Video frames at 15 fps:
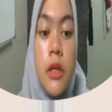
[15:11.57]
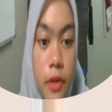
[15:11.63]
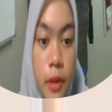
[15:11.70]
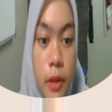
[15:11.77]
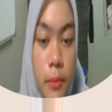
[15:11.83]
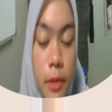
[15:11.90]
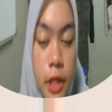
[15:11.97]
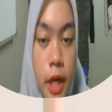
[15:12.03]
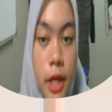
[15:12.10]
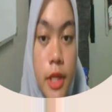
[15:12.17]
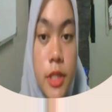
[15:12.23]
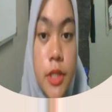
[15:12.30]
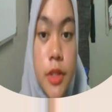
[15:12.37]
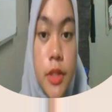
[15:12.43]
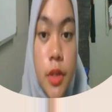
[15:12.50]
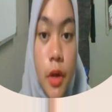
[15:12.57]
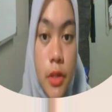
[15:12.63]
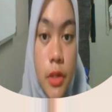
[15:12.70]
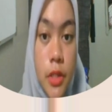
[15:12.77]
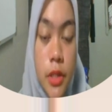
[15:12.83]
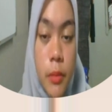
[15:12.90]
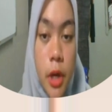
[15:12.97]
number 9 talks
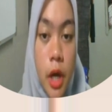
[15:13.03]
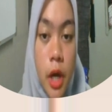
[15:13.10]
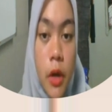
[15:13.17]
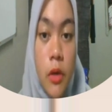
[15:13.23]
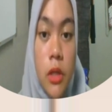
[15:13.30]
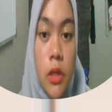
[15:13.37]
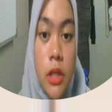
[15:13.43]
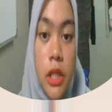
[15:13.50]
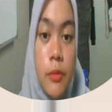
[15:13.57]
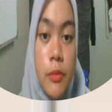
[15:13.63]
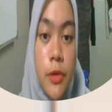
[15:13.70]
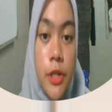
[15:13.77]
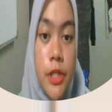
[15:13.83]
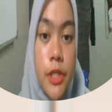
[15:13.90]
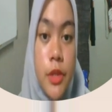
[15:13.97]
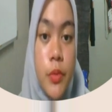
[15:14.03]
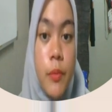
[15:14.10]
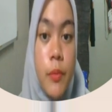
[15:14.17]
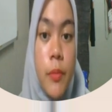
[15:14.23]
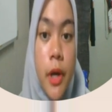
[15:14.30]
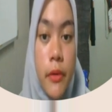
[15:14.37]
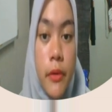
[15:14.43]
about collaboration with
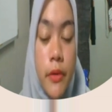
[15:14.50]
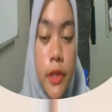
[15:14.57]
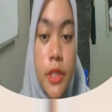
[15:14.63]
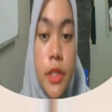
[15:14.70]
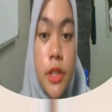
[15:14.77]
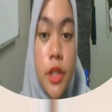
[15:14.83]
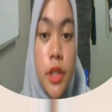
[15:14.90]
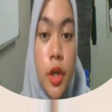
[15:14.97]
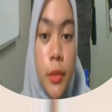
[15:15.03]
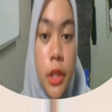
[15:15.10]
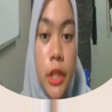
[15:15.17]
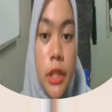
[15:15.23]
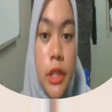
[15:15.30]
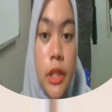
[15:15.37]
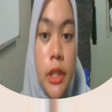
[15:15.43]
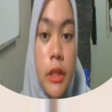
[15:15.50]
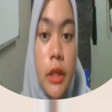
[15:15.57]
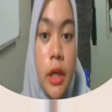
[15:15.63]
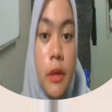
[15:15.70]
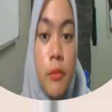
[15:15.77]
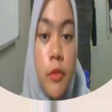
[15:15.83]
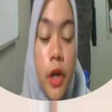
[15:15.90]
parents, community, and
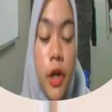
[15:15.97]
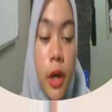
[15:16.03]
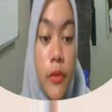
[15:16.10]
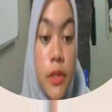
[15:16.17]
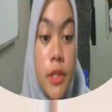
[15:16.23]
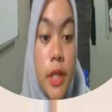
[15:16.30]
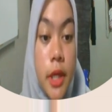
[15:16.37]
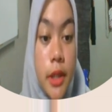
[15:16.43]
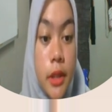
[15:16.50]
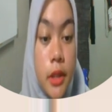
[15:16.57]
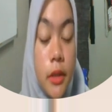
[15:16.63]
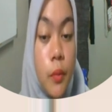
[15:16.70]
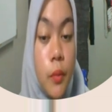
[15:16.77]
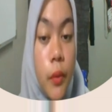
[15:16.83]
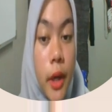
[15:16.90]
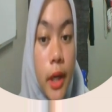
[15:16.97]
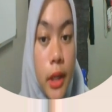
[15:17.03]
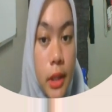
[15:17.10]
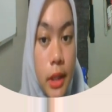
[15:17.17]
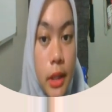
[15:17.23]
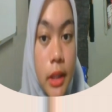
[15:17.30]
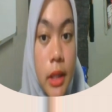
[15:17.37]
private sector widely.
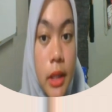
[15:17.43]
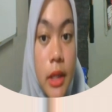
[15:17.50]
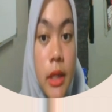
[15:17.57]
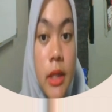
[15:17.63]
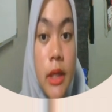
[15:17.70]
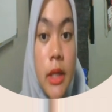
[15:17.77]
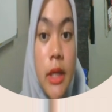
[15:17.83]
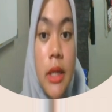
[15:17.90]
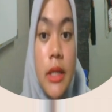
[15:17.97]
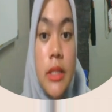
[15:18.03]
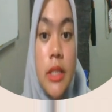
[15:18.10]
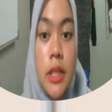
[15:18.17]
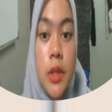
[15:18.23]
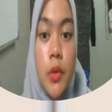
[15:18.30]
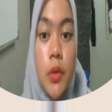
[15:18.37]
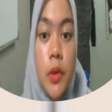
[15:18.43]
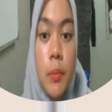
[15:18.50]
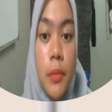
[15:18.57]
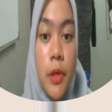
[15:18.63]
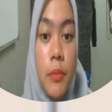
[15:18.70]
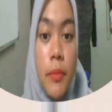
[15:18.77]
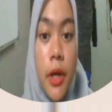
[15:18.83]
It is equipping
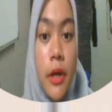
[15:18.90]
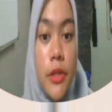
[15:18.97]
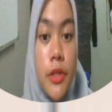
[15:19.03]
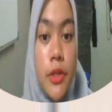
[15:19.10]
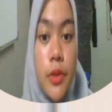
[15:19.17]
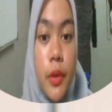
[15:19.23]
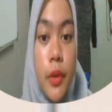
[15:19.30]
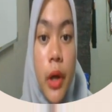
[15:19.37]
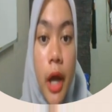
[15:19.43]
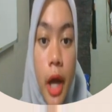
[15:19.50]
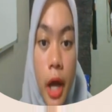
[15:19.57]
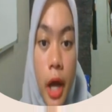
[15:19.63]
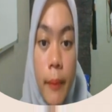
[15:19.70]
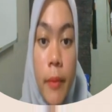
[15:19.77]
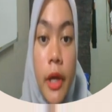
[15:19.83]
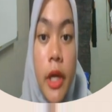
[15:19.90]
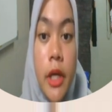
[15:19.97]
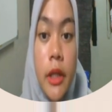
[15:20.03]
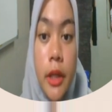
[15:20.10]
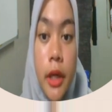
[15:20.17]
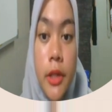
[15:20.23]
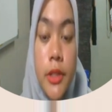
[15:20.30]
parents to help
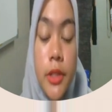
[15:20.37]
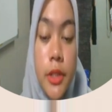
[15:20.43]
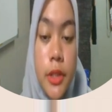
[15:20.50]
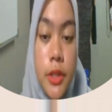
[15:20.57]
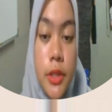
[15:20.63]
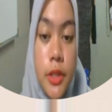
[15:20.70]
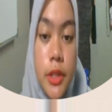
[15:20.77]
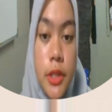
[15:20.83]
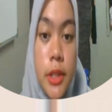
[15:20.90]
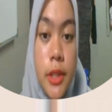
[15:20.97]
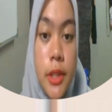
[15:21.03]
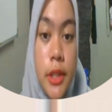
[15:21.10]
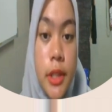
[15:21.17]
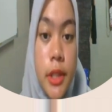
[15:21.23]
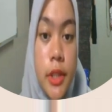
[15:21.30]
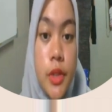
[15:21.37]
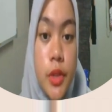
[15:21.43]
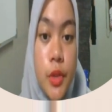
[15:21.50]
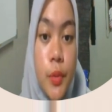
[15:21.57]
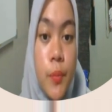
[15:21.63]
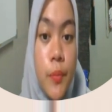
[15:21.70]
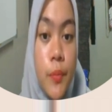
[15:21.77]
their children's learning through
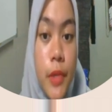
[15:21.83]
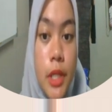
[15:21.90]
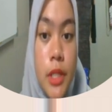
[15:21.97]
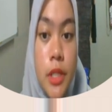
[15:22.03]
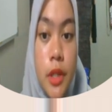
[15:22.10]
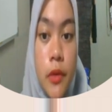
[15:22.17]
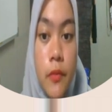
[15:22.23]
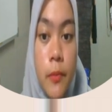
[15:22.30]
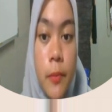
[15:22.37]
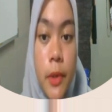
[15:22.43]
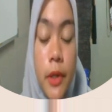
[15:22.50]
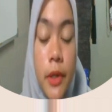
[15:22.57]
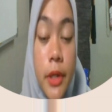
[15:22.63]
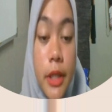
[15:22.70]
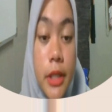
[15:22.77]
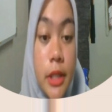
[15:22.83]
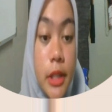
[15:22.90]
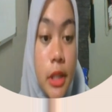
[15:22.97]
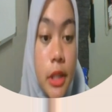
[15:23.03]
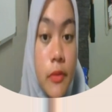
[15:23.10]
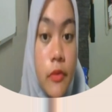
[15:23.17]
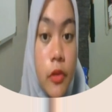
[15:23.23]
means of parental
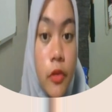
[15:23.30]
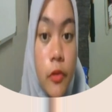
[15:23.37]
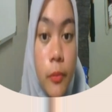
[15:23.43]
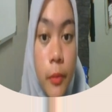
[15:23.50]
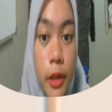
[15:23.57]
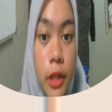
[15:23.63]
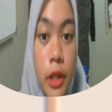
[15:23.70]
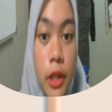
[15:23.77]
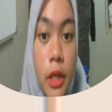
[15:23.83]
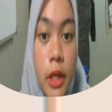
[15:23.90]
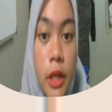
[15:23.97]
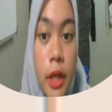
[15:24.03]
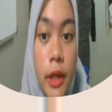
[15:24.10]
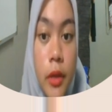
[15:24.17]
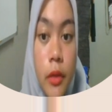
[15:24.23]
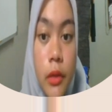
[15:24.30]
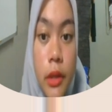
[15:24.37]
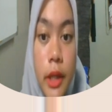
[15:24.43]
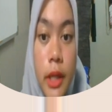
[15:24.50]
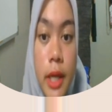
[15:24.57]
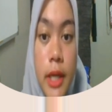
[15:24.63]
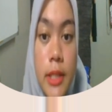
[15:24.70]
involvement and online
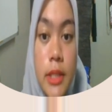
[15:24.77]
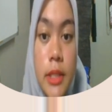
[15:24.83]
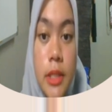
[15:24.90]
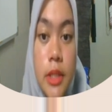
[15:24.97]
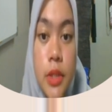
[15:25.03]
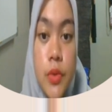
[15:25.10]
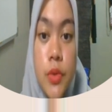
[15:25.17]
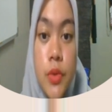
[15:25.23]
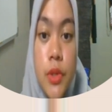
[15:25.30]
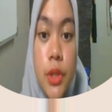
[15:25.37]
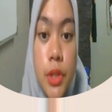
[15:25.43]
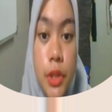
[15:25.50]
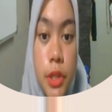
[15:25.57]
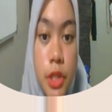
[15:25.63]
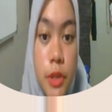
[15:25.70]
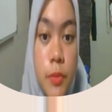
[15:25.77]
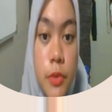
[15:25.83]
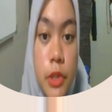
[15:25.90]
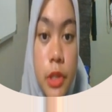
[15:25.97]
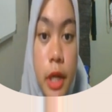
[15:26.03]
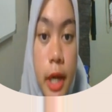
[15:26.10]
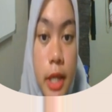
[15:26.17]
access to children's
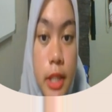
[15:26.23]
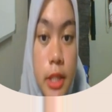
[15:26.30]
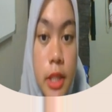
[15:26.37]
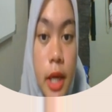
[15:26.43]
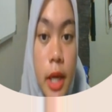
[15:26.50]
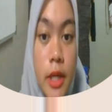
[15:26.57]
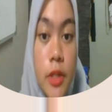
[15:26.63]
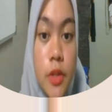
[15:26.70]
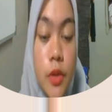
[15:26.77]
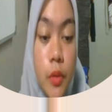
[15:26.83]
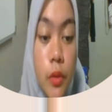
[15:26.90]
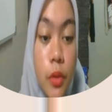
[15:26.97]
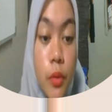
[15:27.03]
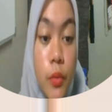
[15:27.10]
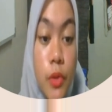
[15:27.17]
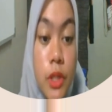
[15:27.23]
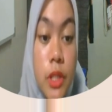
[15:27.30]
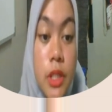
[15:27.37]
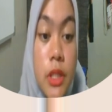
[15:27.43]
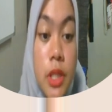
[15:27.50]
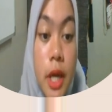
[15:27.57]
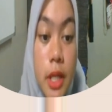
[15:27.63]
progress at school, which
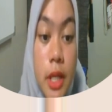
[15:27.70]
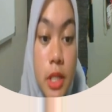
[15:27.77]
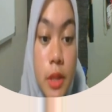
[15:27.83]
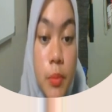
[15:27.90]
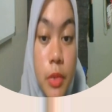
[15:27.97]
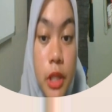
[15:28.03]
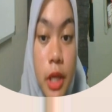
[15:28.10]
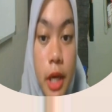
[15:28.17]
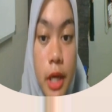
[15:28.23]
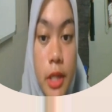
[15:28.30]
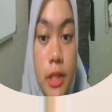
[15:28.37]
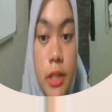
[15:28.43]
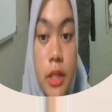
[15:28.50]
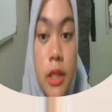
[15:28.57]
is SAPS.